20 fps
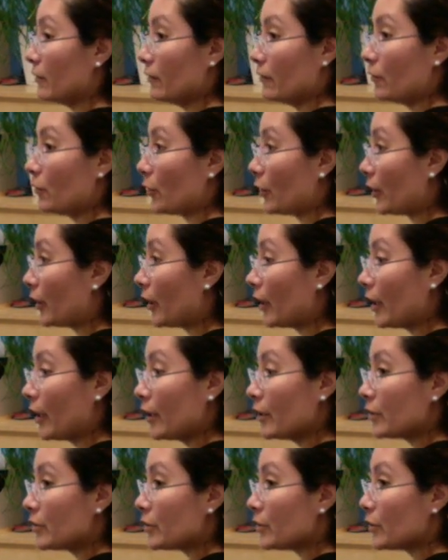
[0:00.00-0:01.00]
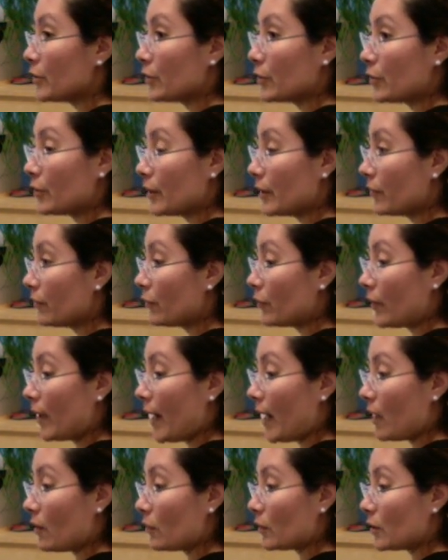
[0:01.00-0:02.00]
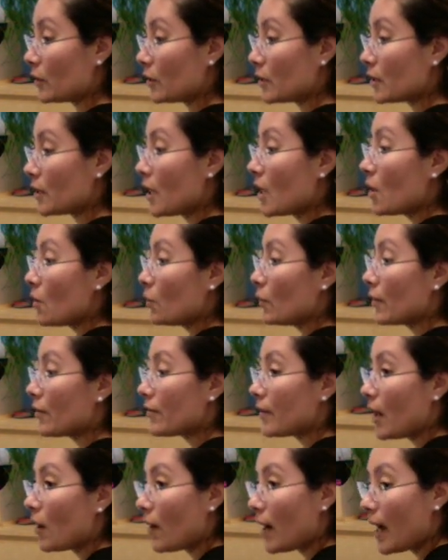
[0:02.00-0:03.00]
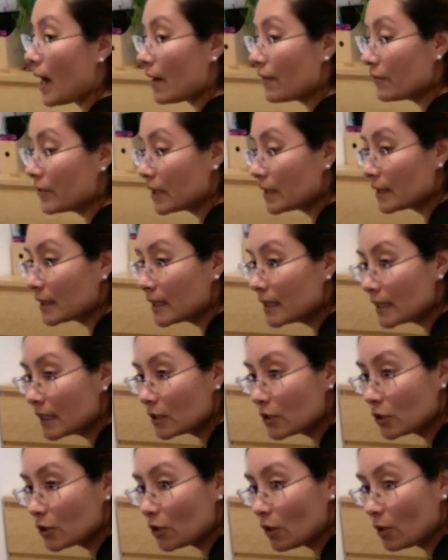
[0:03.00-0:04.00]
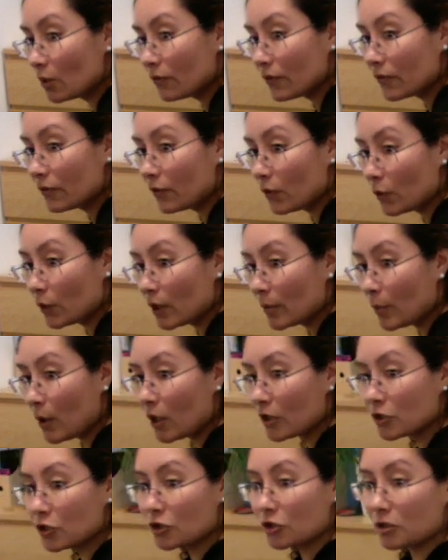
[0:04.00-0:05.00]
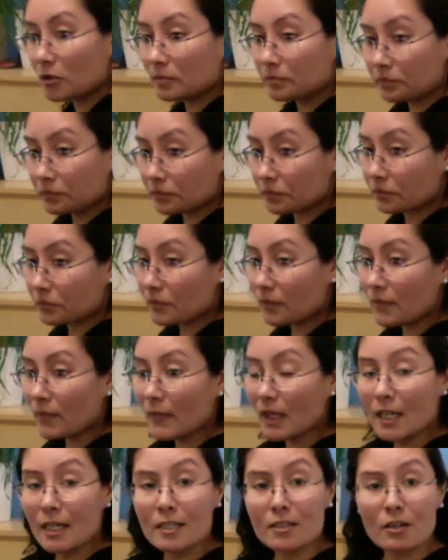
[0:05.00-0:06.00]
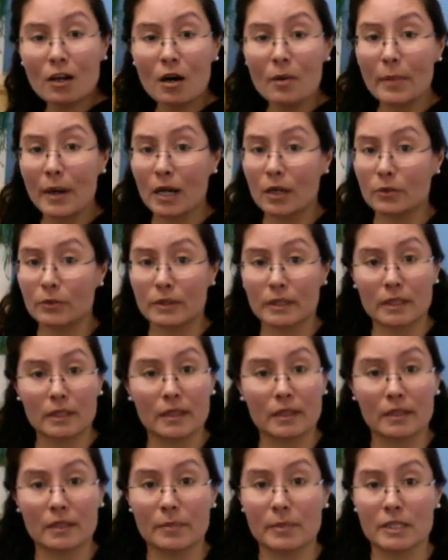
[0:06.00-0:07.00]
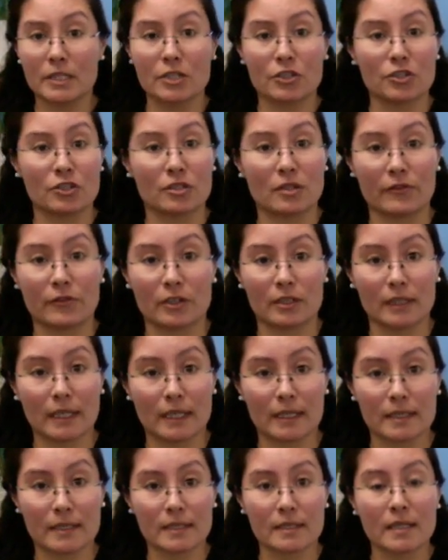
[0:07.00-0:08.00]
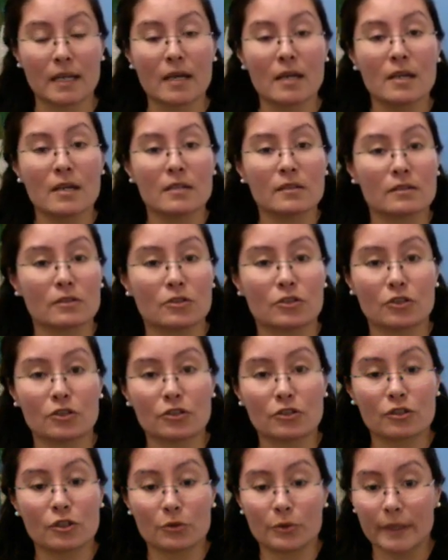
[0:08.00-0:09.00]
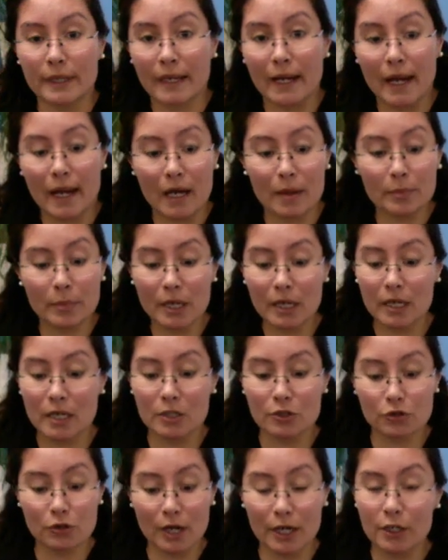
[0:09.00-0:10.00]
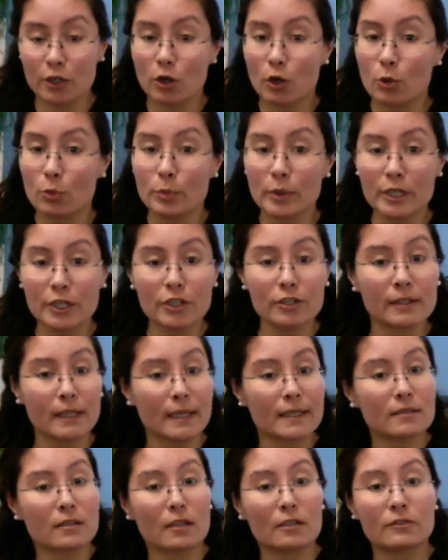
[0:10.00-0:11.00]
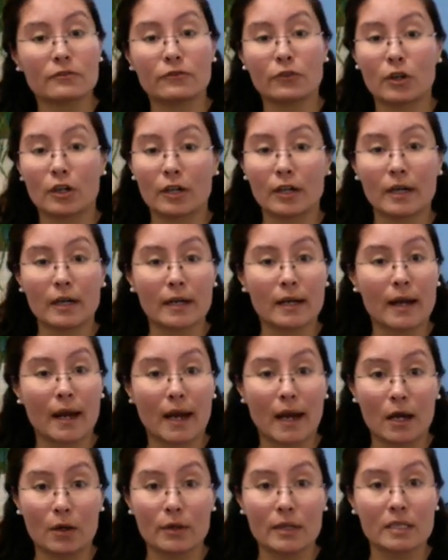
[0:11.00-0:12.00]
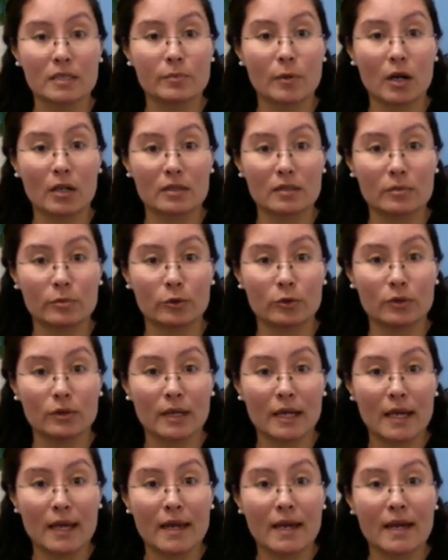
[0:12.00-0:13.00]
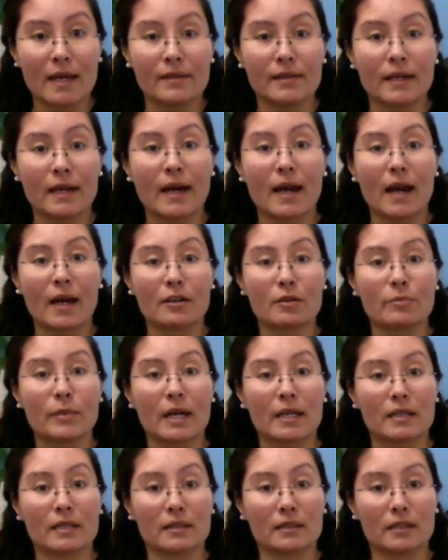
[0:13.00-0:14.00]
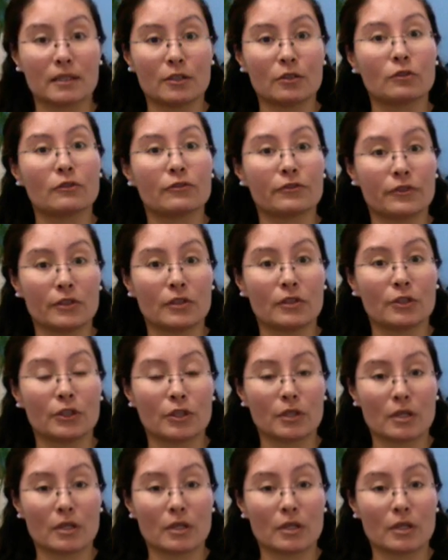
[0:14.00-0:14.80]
for 2, 3, 4 hours without having the need to go forward posture. It's all about the position of your legs. So just to recap, try to open your legs as far out as possible, and then automatically you'll feel